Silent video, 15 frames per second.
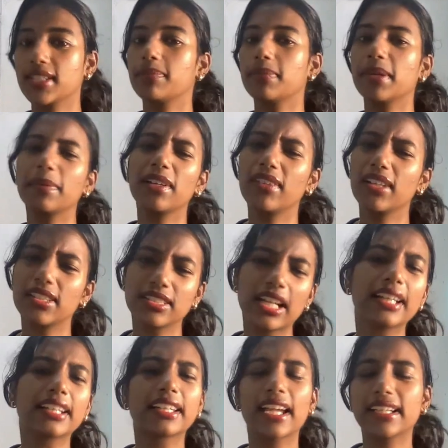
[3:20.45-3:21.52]
And people will
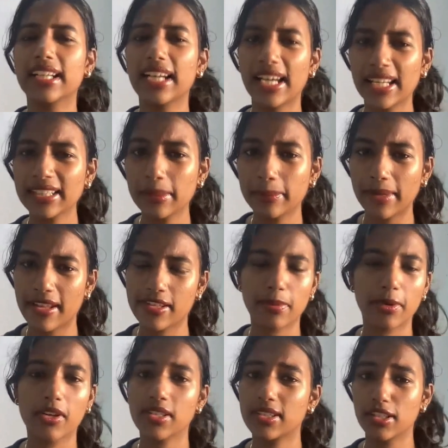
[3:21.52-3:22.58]
start getting another brands
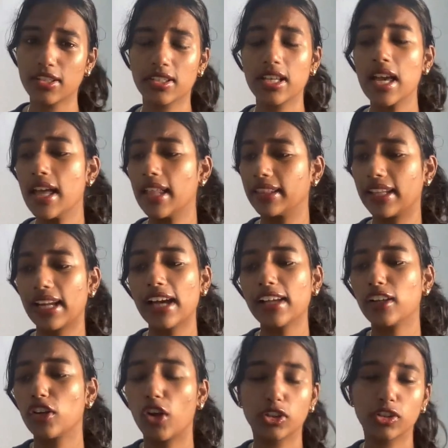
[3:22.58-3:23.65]
because there are
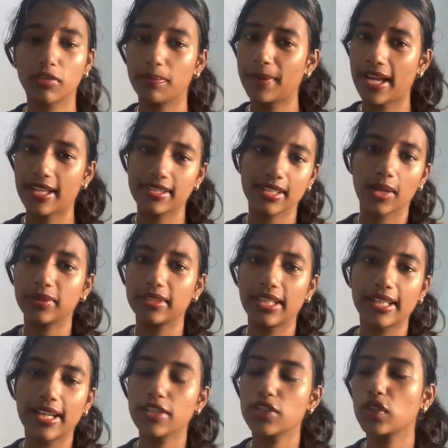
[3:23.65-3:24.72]
a lot of brands out there, right?